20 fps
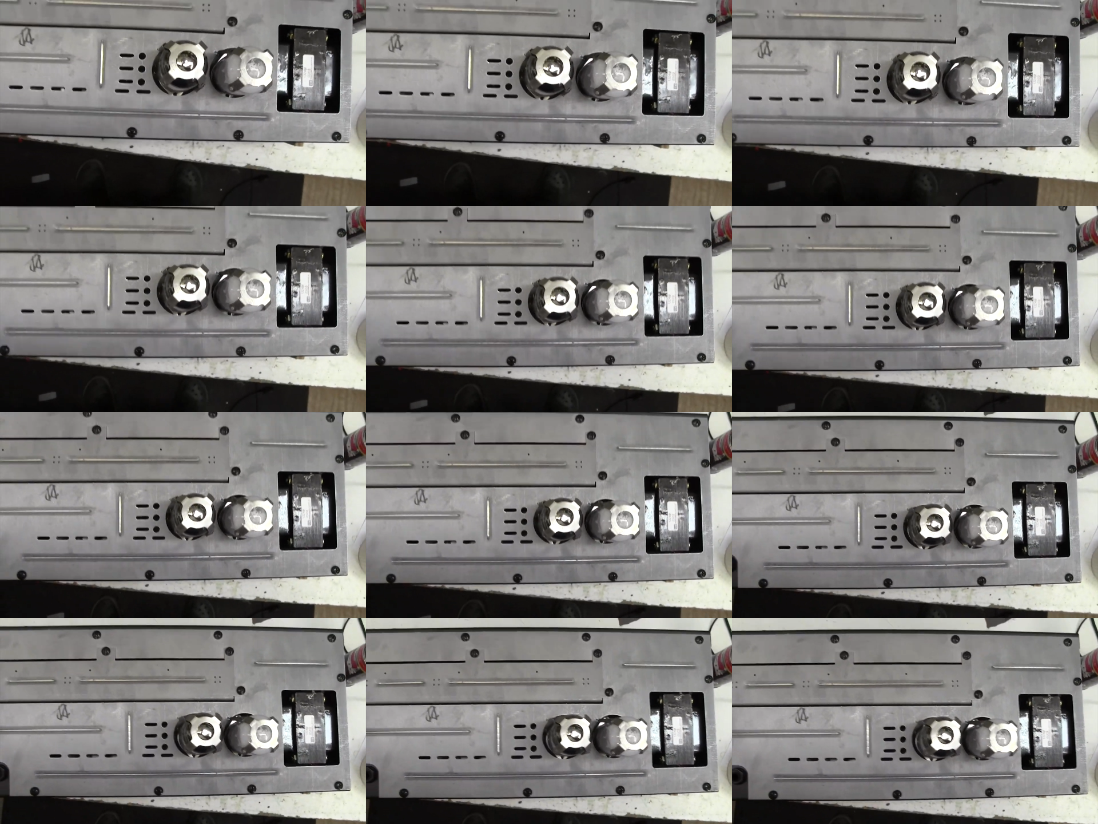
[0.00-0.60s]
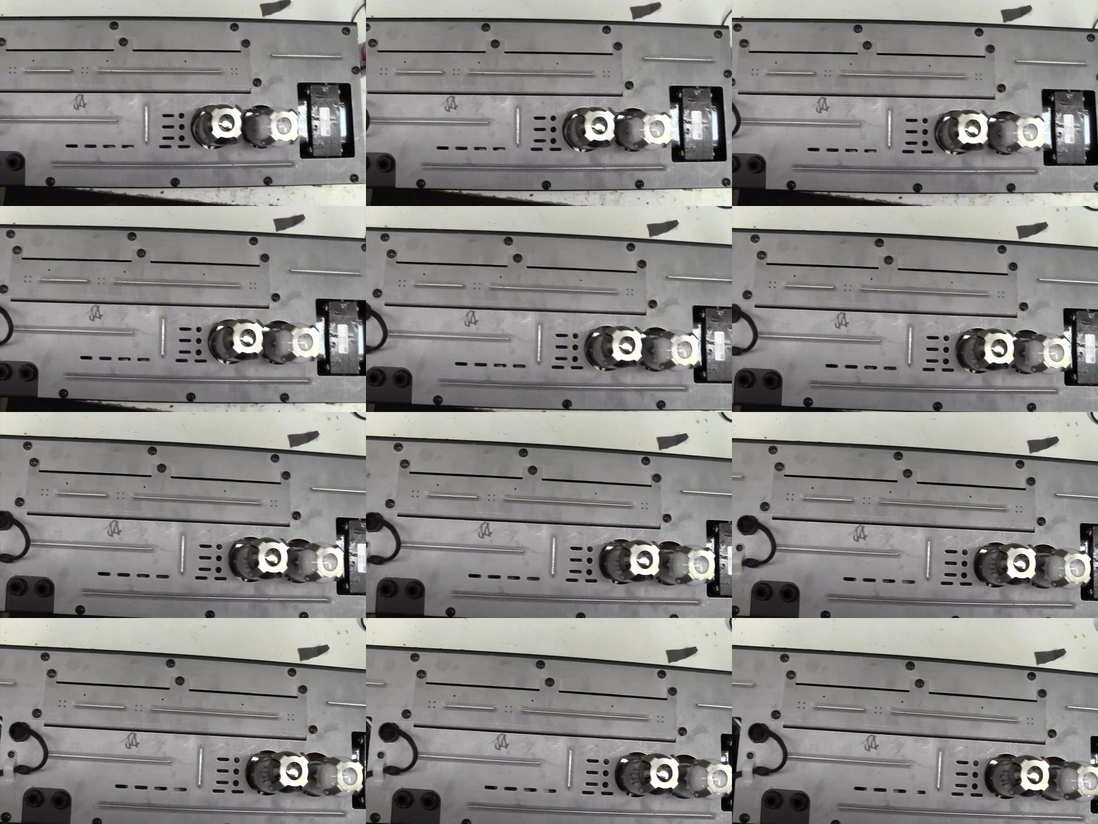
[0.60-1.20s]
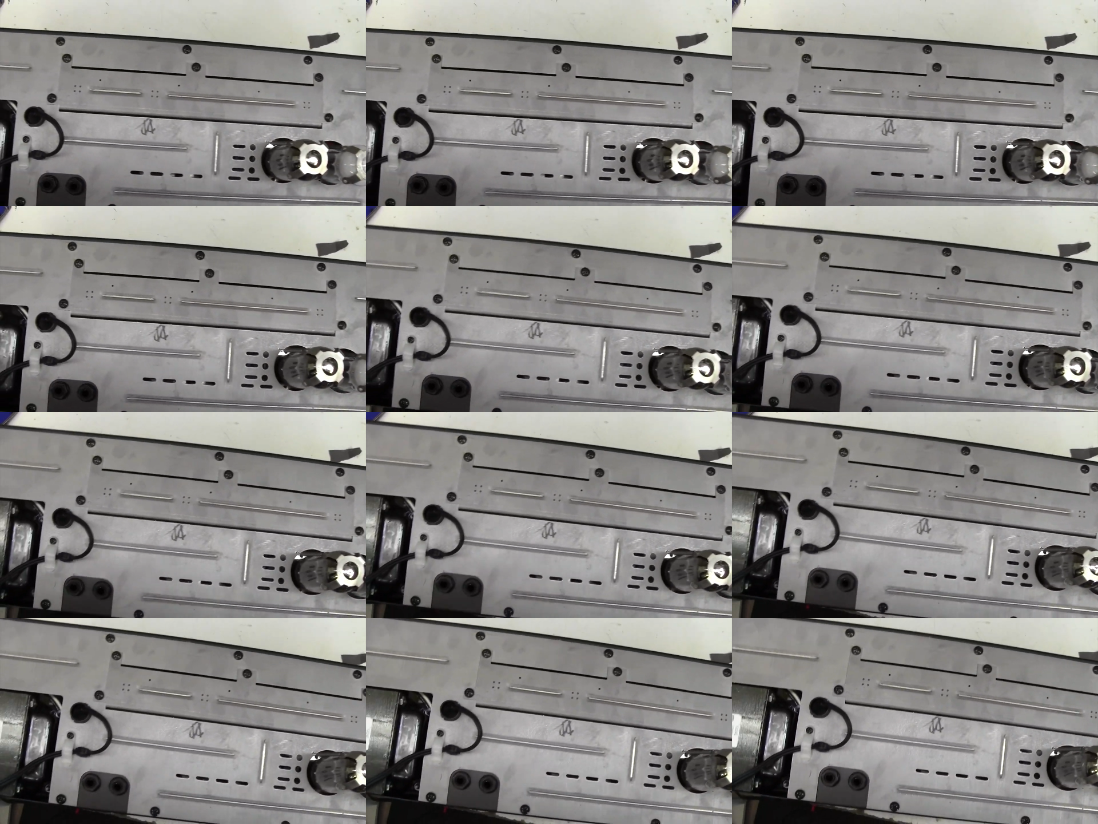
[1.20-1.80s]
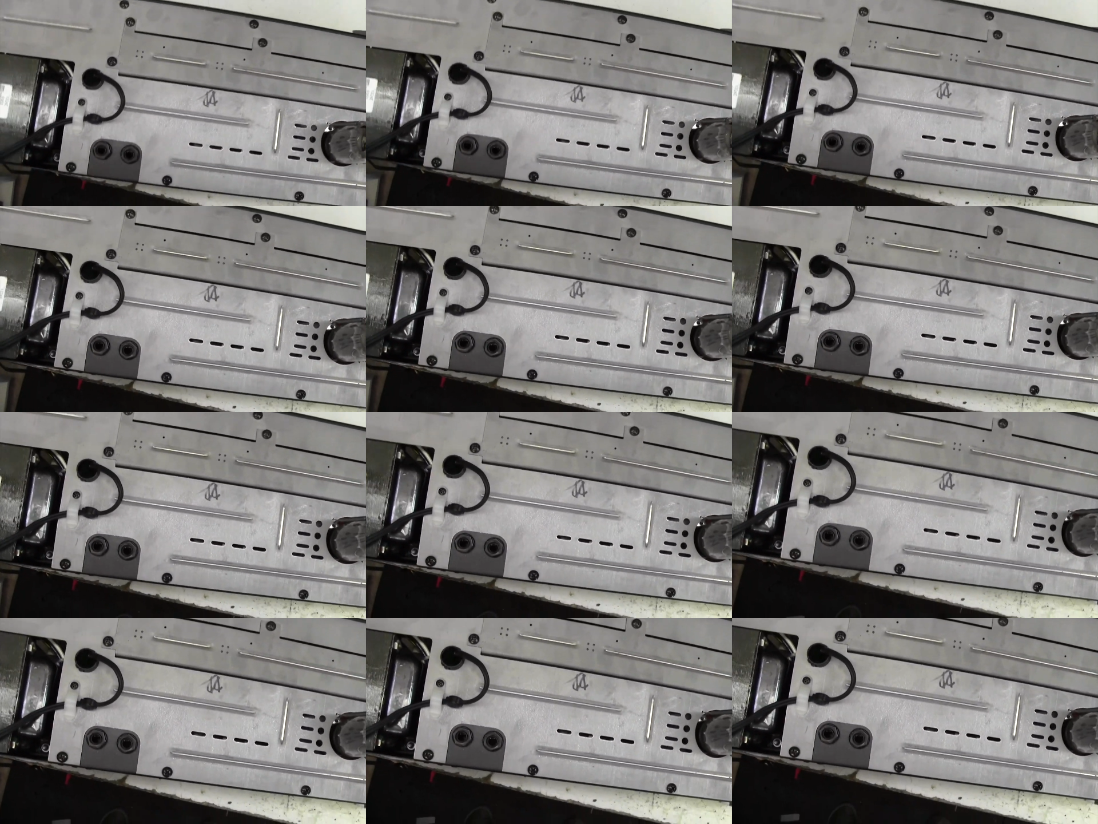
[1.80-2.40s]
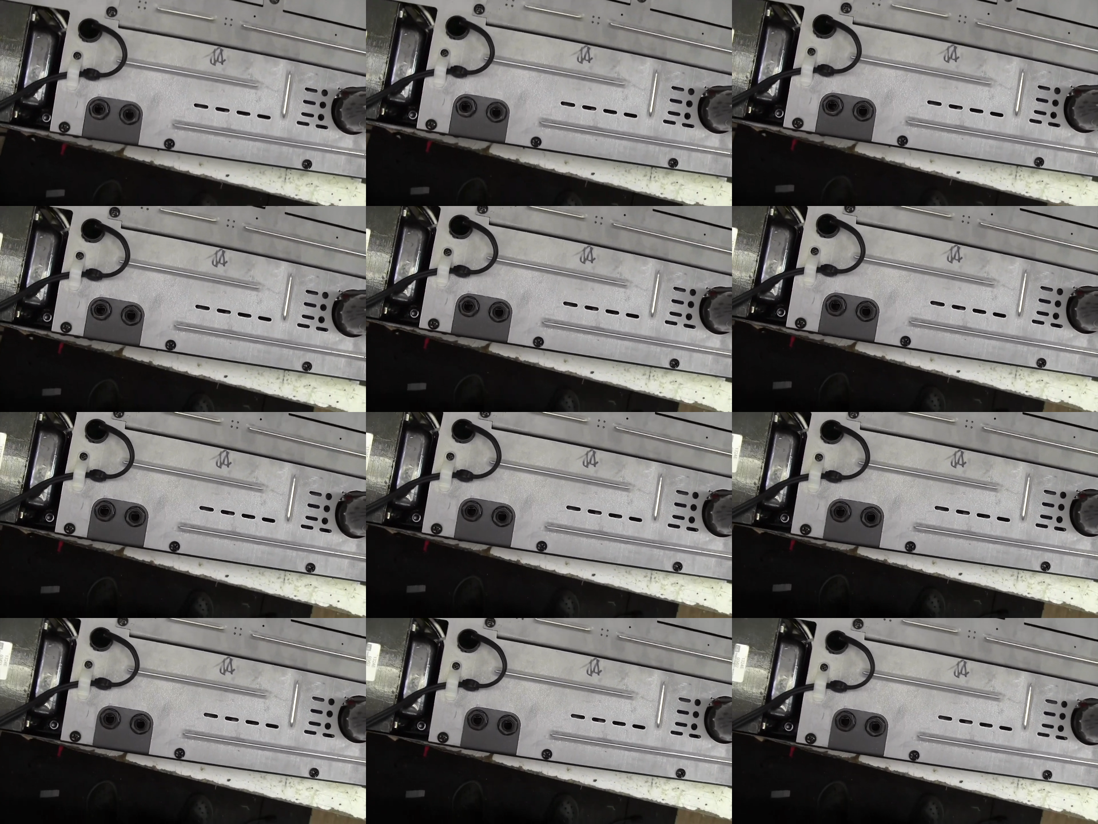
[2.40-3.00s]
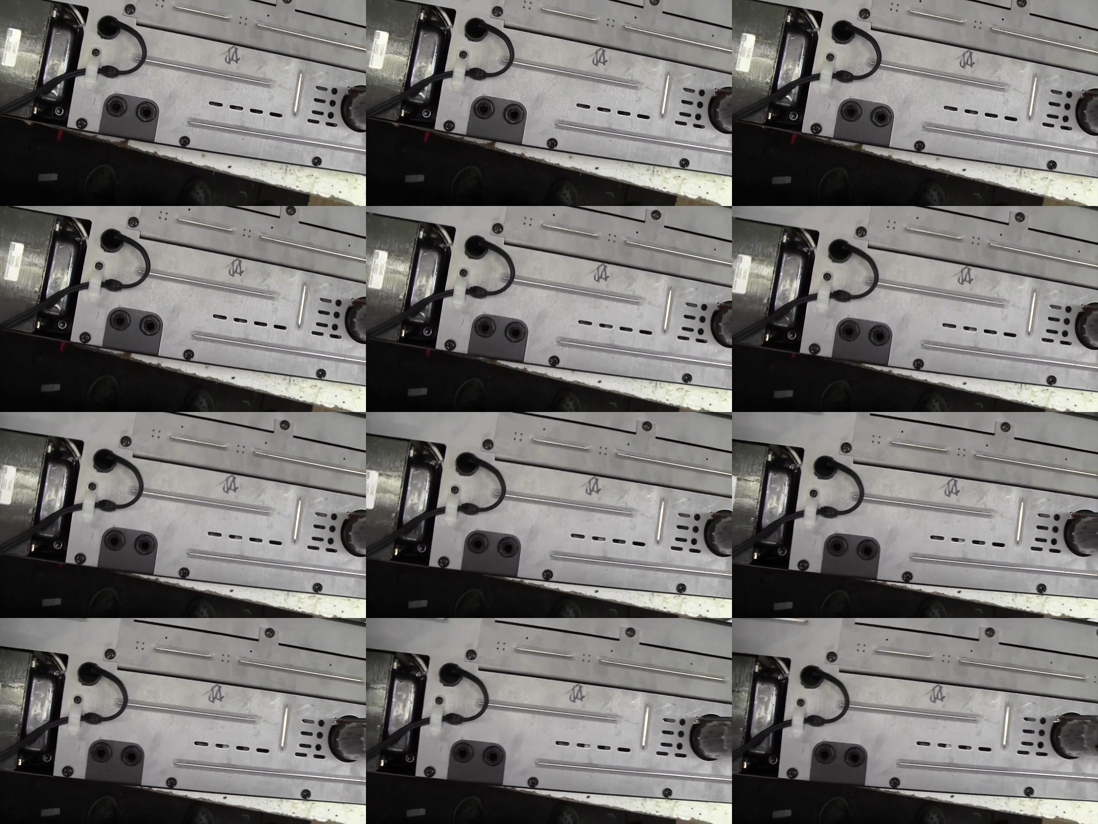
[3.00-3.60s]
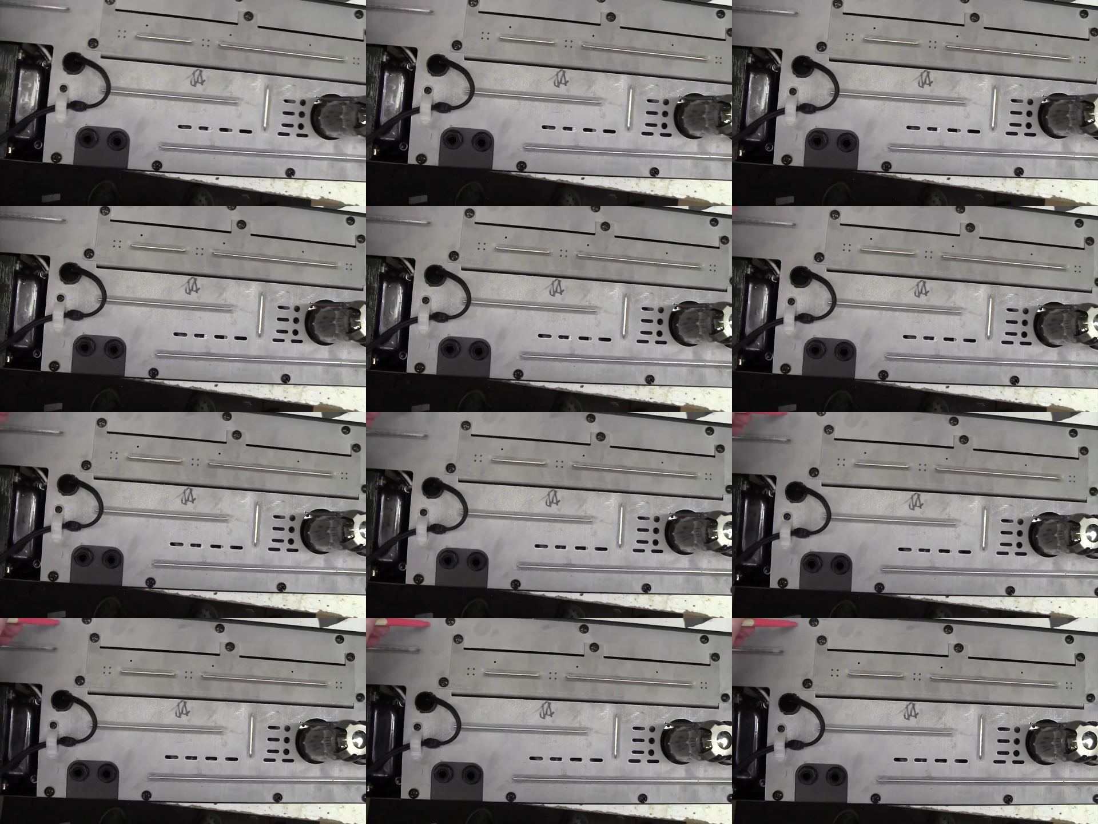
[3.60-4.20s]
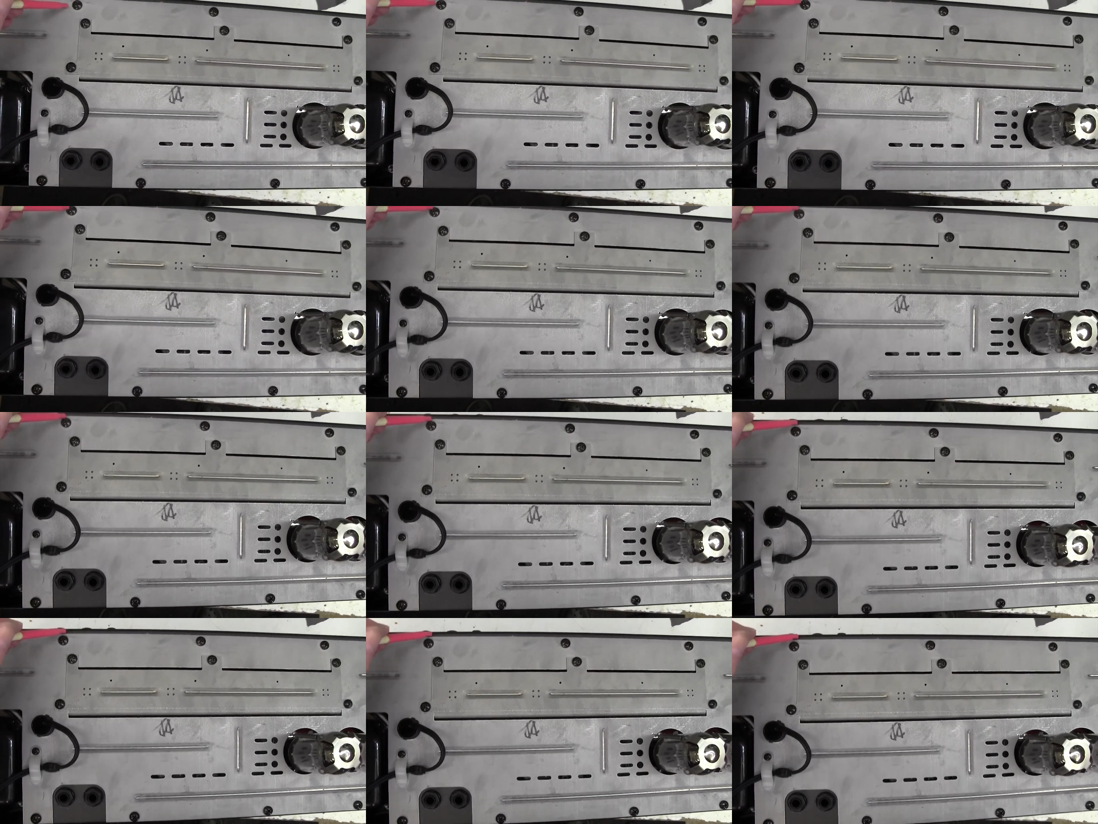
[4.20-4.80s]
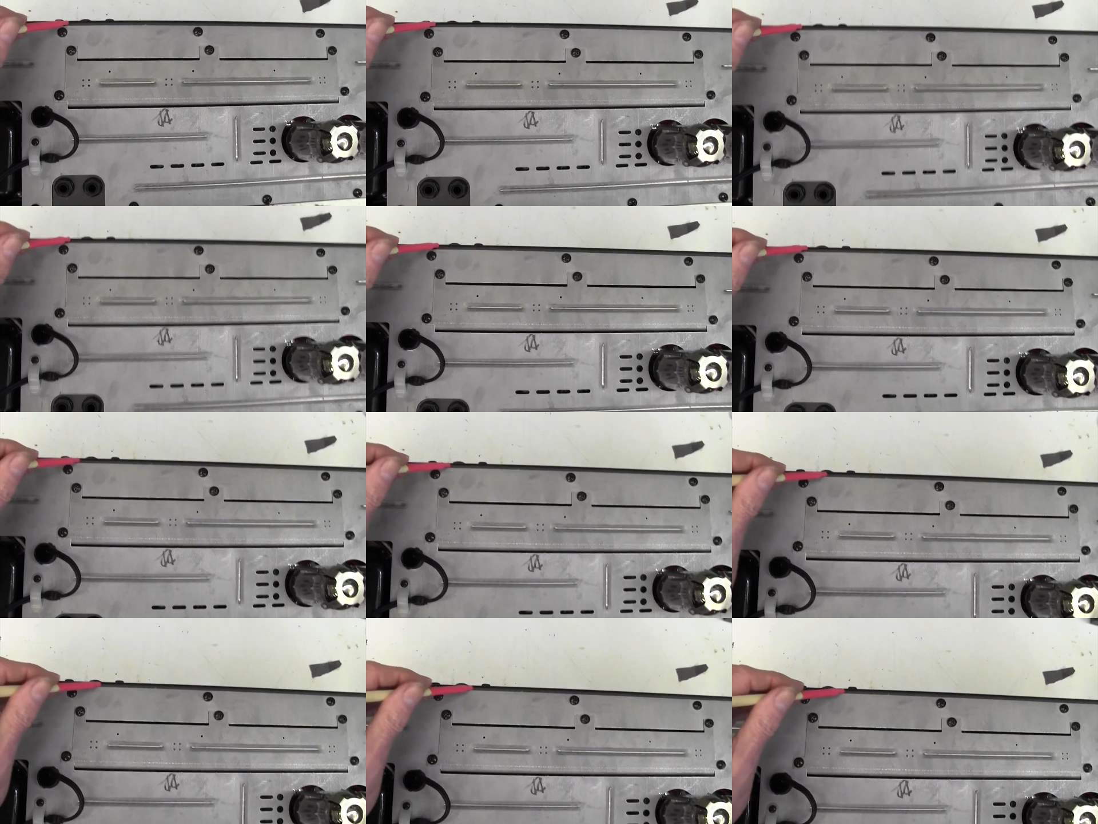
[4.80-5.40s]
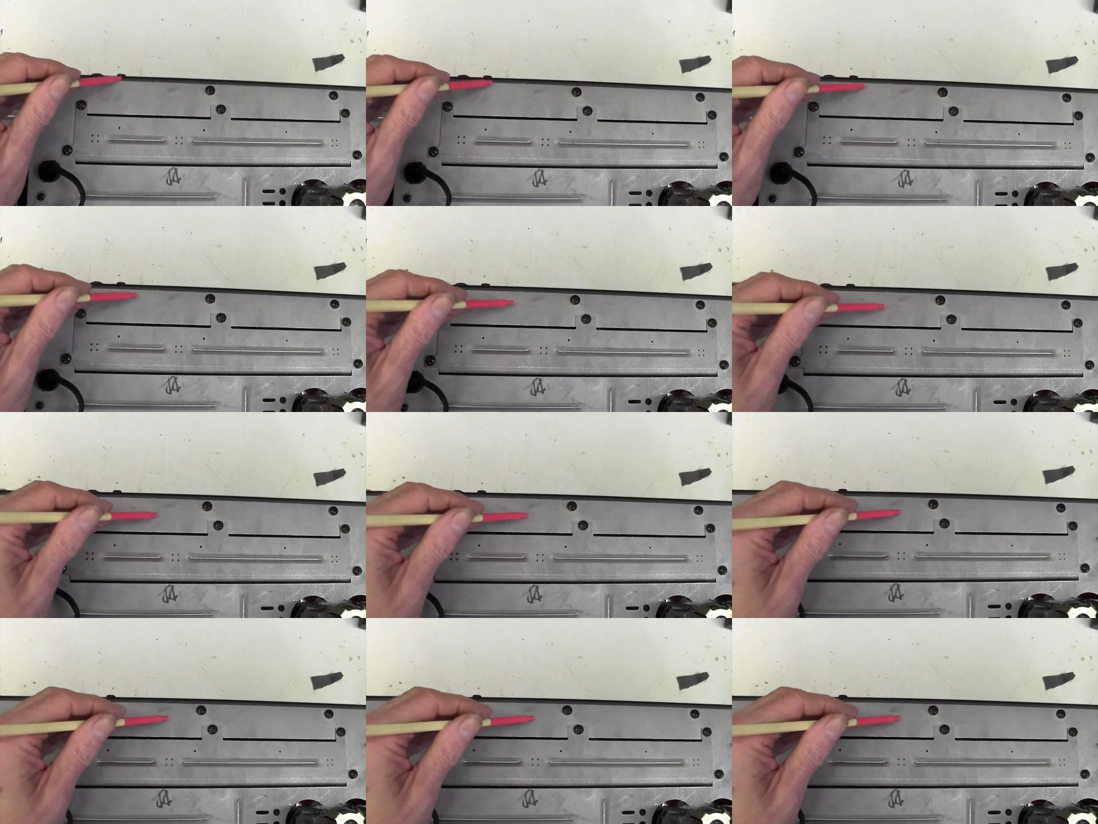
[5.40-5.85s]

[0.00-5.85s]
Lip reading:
Nobody's mouth can be seen.